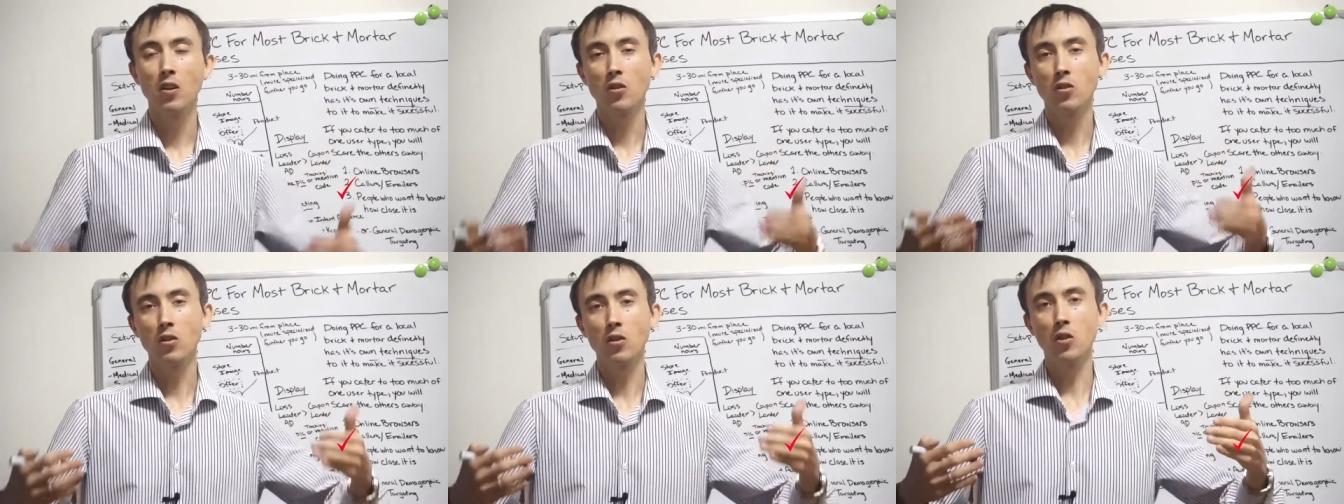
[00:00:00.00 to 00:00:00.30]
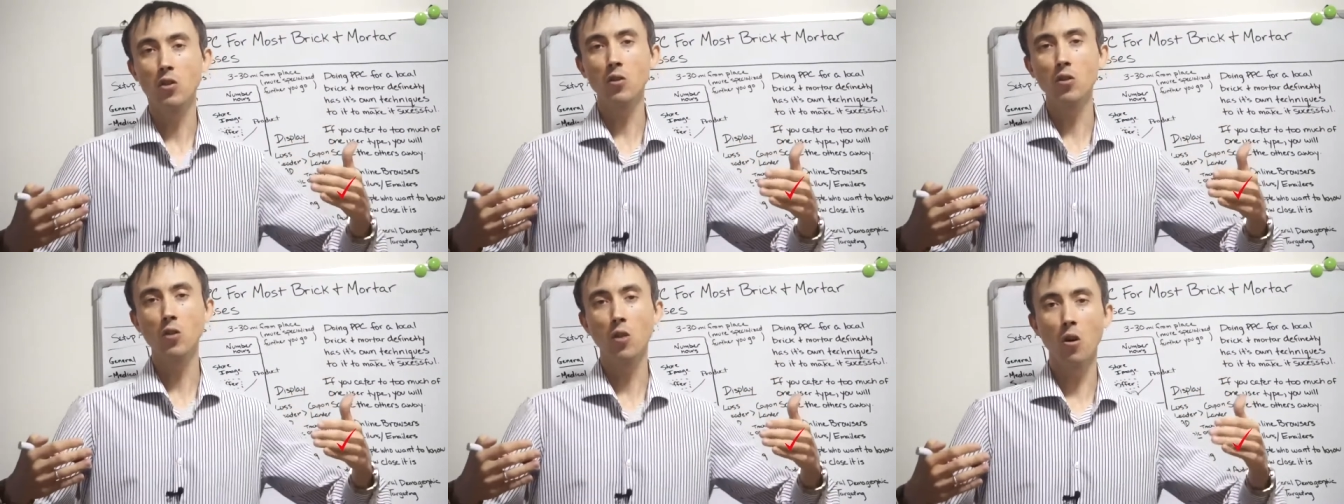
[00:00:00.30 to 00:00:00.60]
So
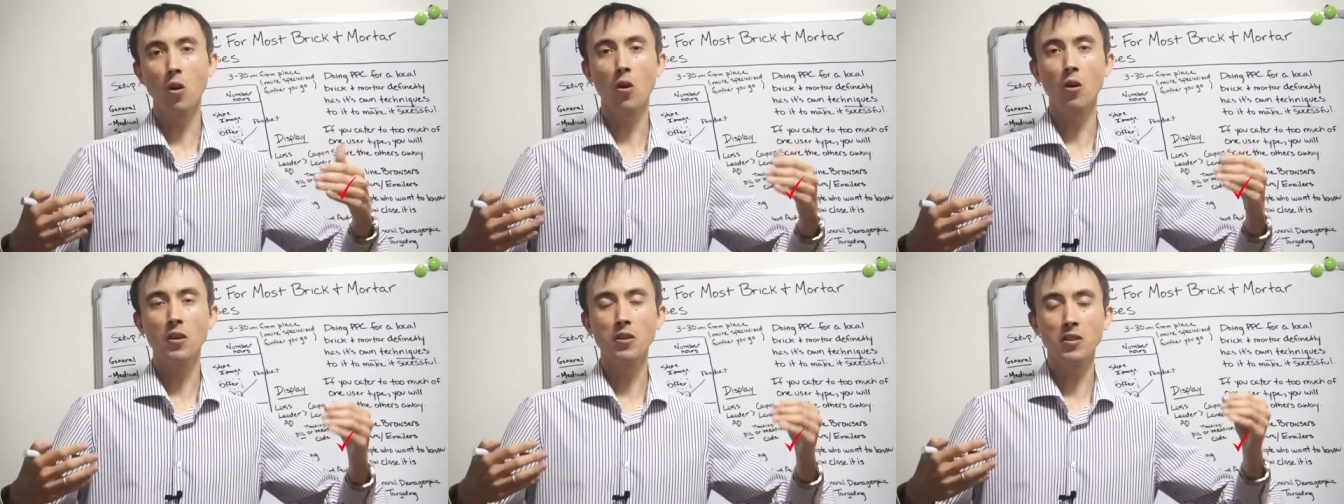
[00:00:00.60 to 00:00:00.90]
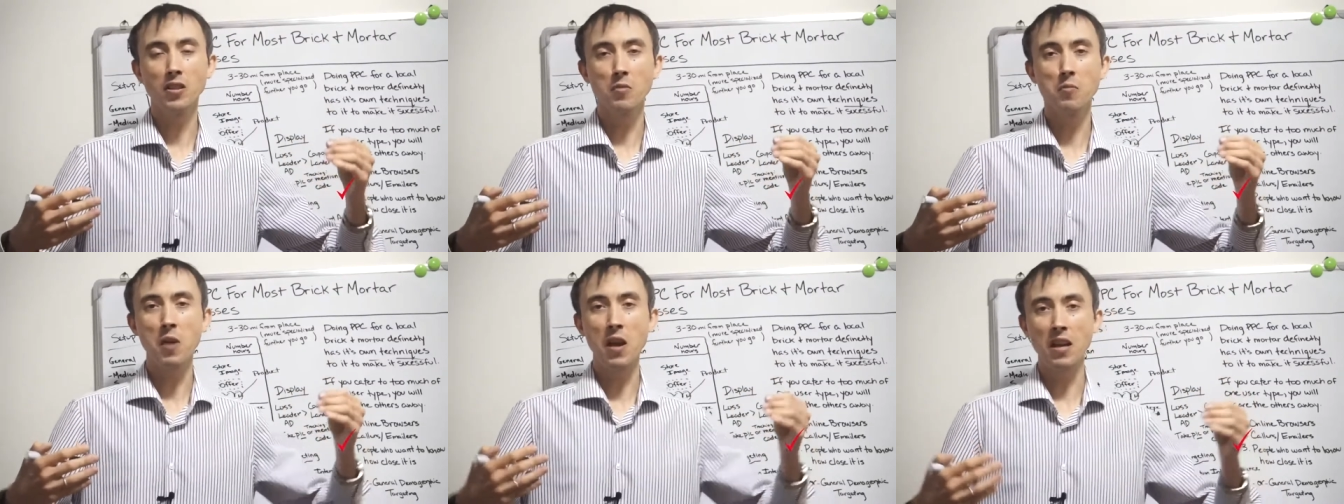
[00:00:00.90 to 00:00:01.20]
your goal
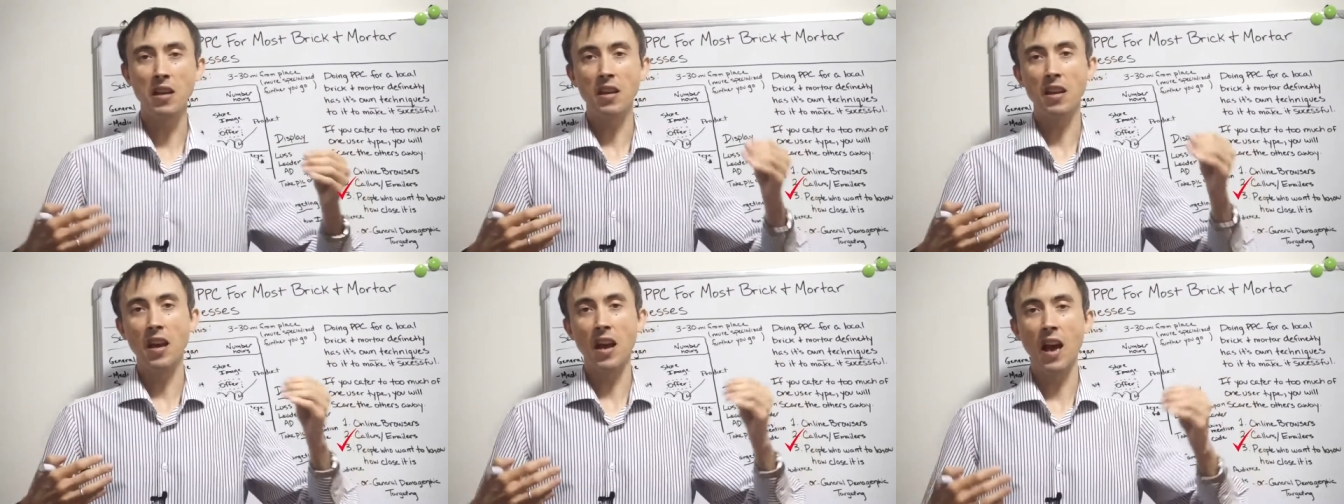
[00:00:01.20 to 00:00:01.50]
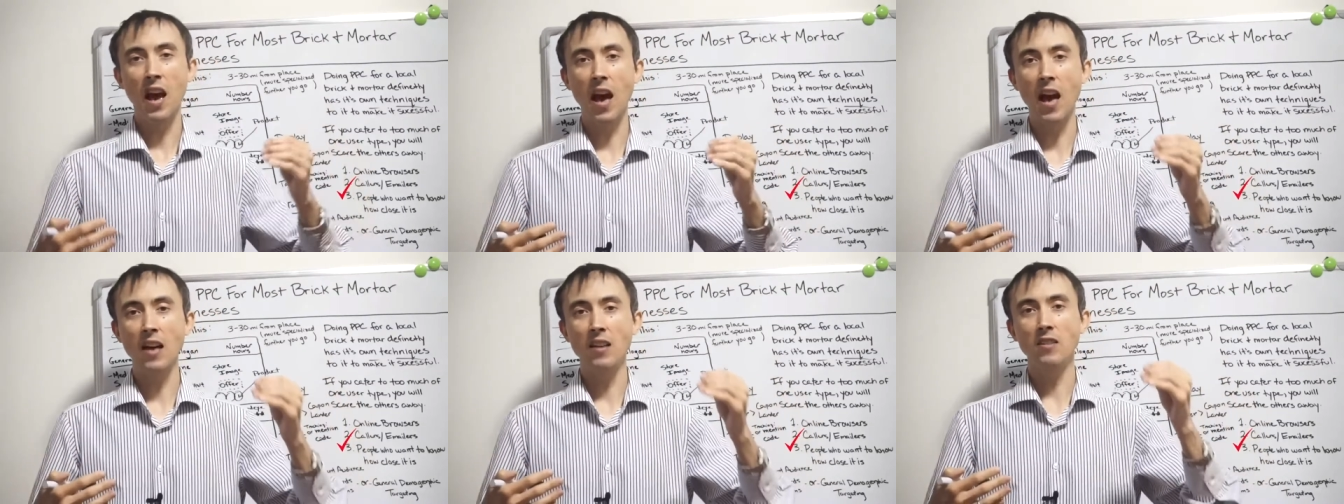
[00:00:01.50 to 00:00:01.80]
is to make it
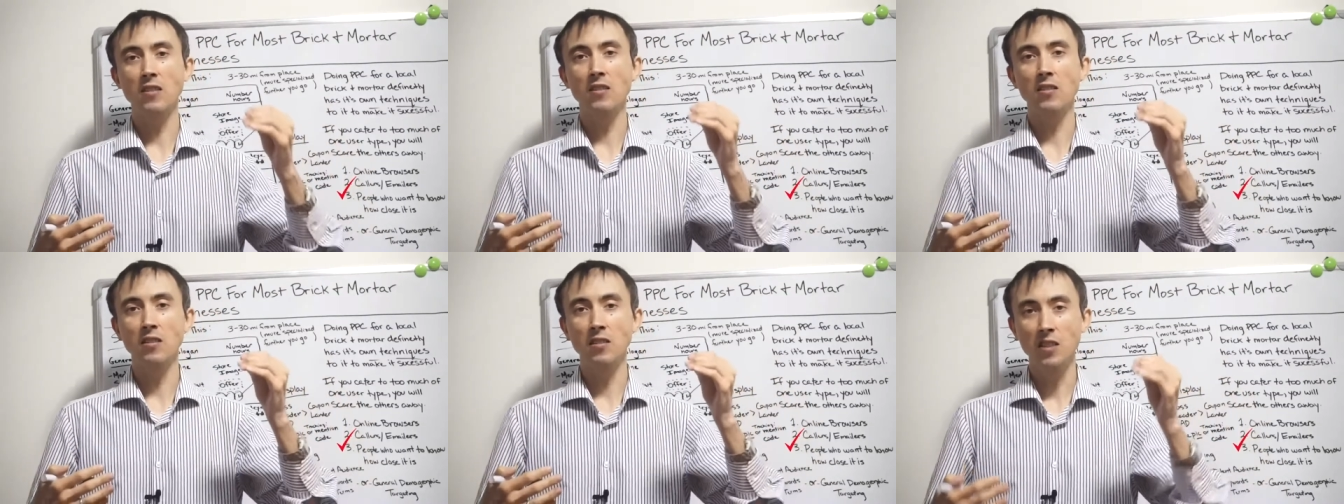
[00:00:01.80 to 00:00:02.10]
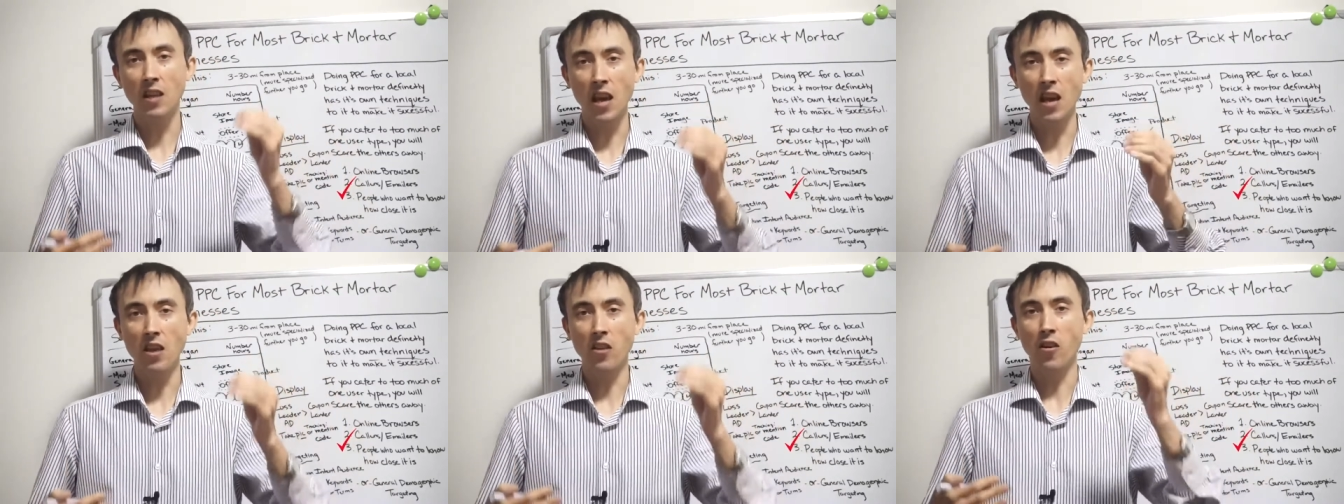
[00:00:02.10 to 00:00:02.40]
as
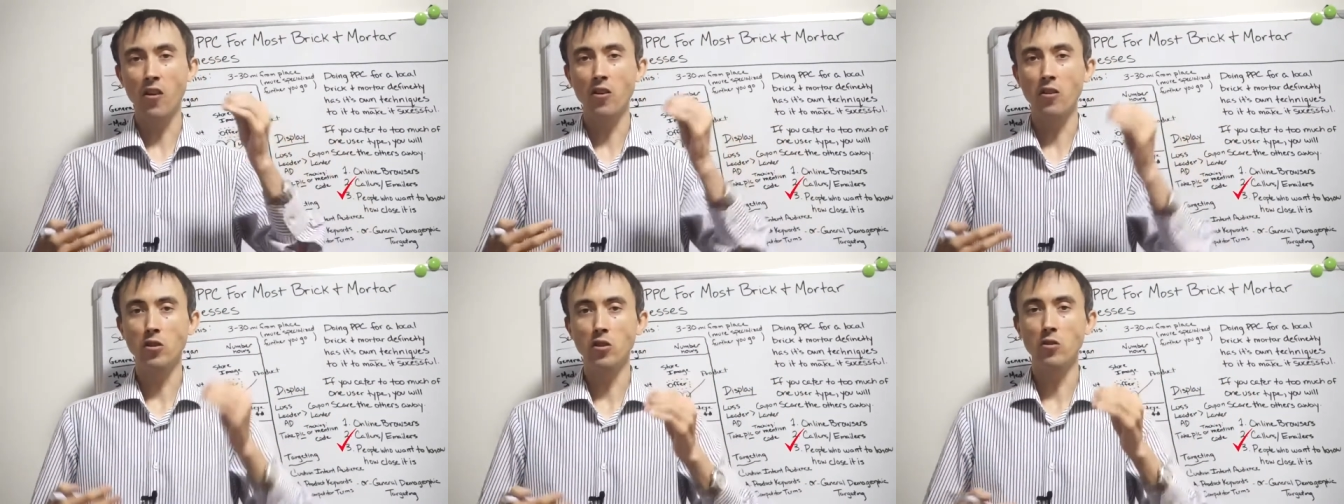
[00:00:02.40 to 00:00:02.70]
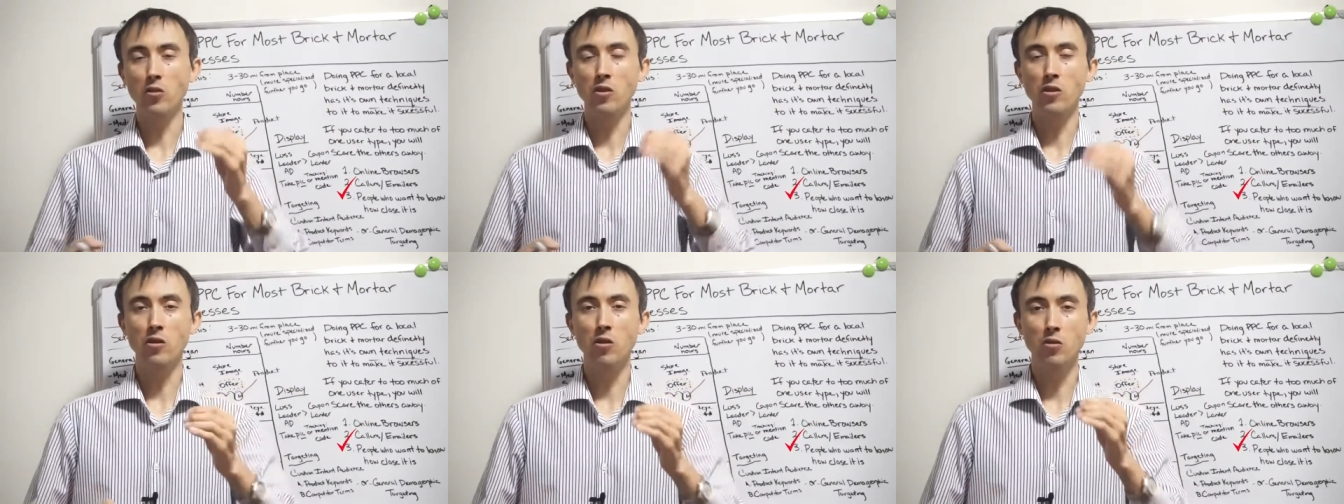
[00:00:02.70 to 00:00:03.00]
catered
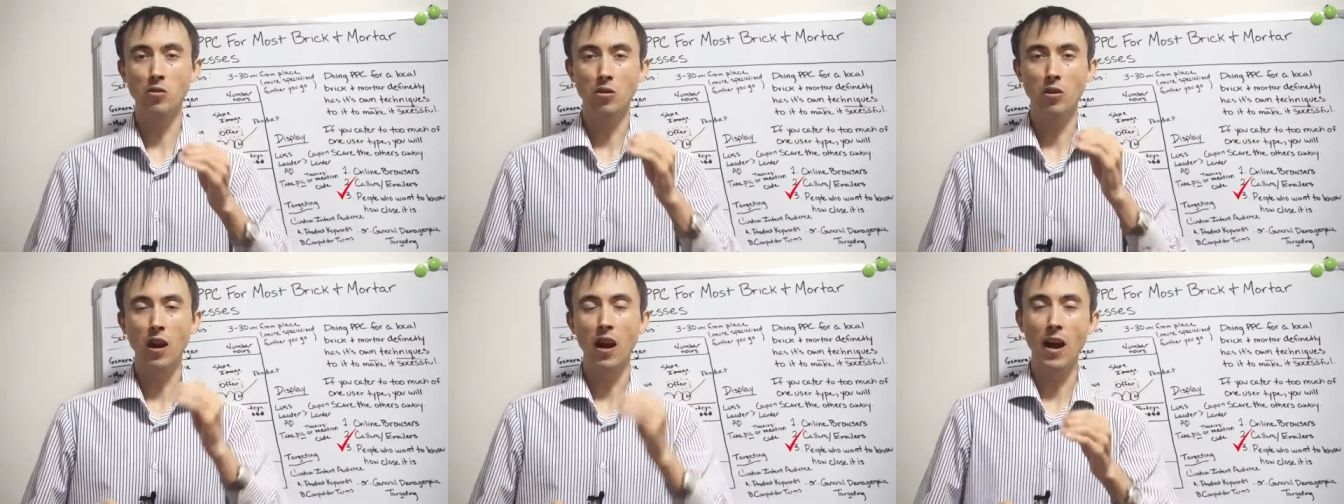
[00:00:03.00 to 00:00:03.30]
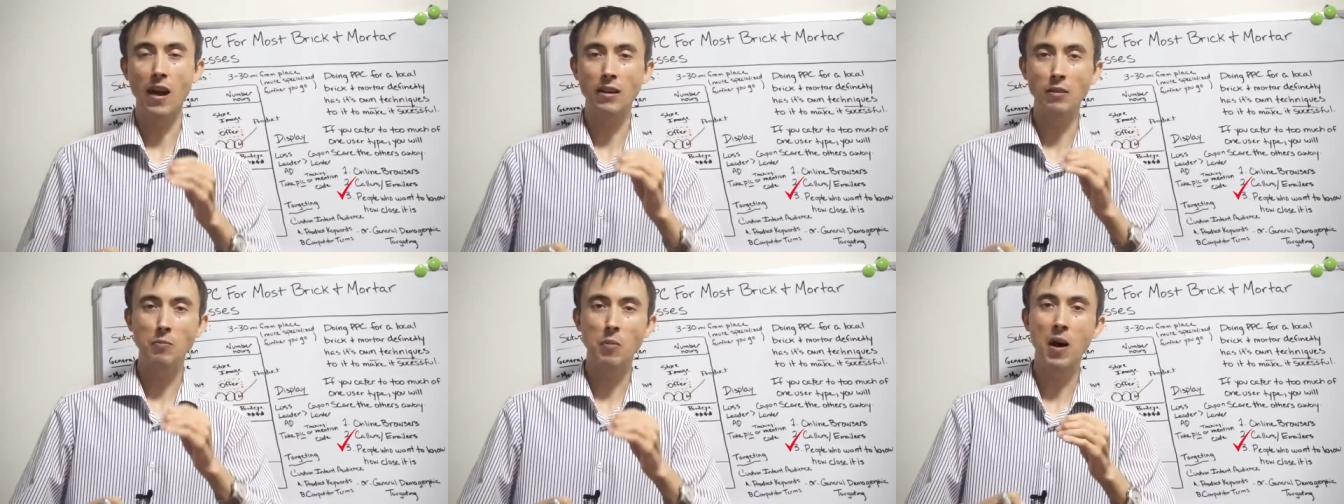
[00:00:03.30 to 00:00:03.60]
to the user
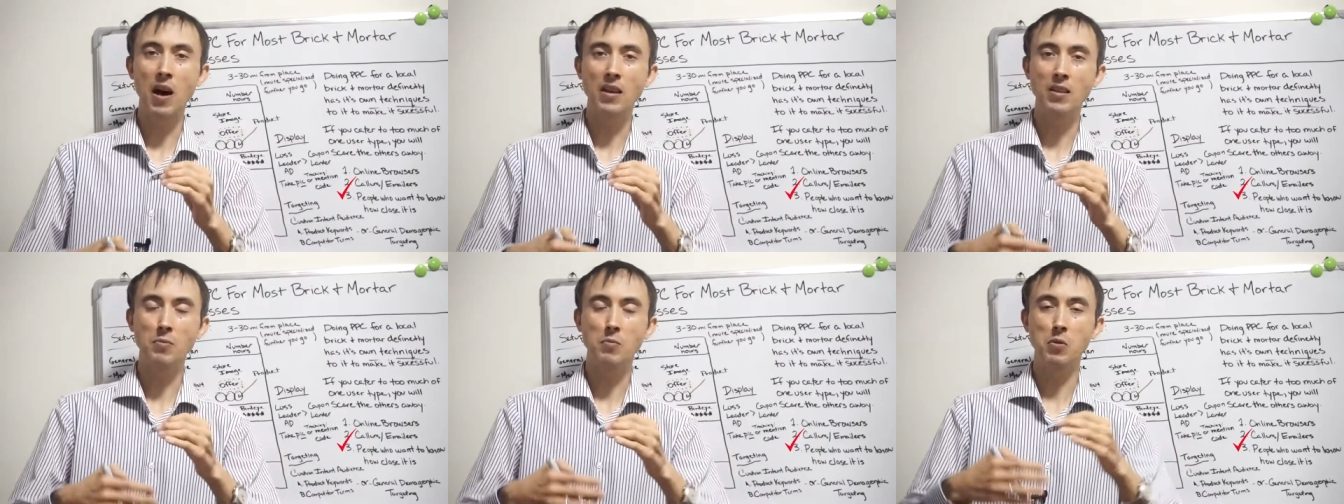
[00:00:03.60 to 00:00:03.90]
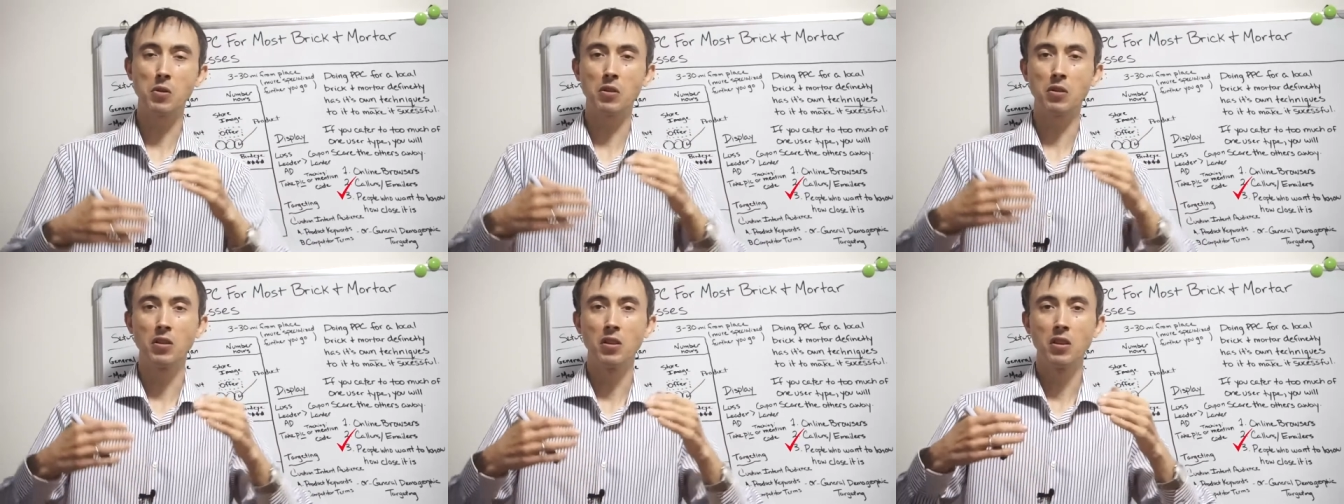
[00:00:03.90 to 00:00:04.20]
as
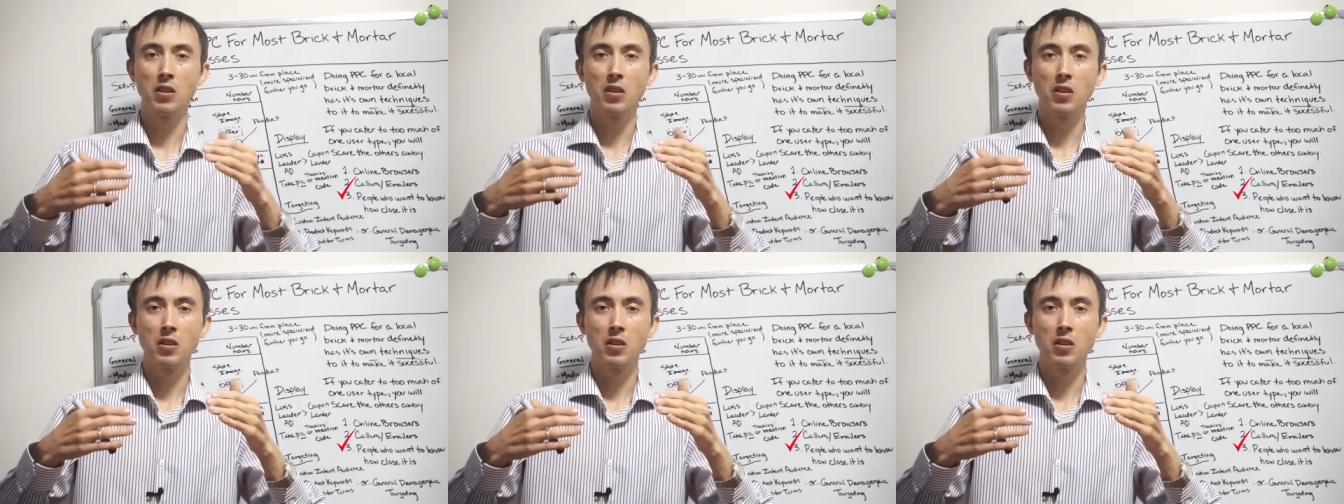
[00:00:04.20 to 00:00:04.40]
possible